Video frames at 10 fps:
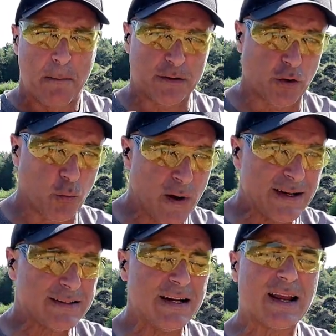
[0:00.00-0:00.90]
But the
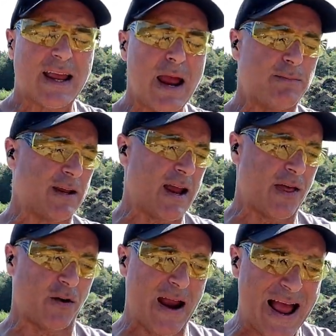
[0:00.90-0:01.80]
reason it came
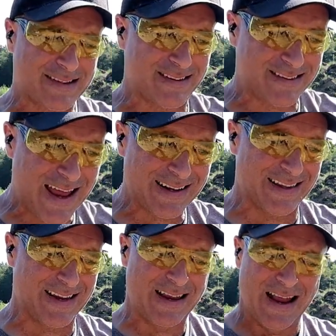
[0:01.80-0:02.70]
together
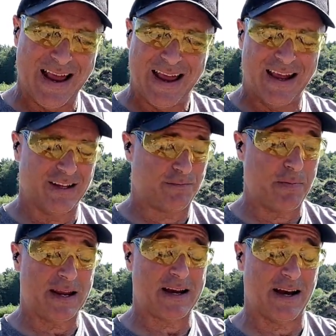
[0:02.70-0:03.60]
accidentally is
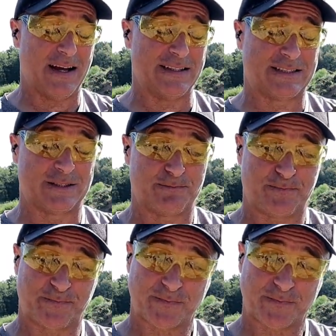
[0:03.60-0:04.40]
because